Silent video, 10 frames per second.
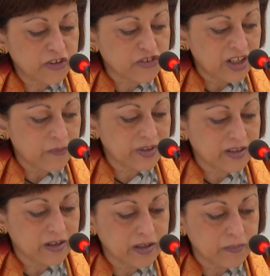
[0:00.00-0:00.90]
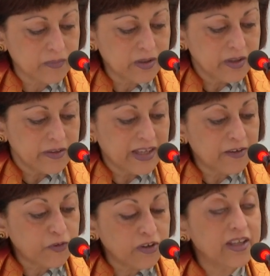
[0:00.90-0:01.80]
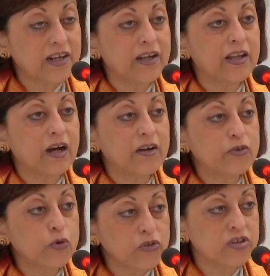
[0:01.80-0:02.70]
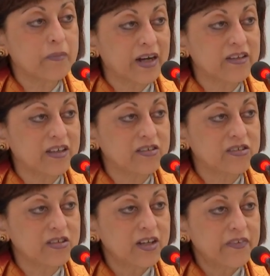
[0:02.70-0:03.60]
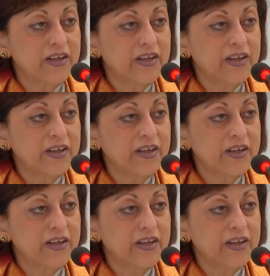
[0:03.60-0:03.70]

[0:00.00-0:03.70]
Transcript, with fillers: Krishna with Karim. Therefore, there are two samadhis,